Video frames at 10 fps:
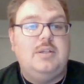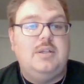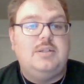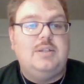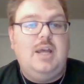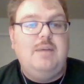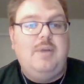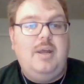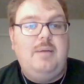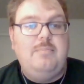the same
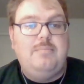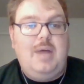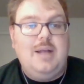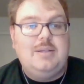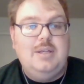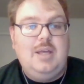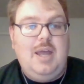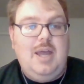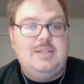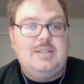name that
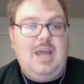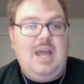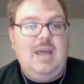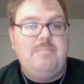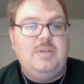Escape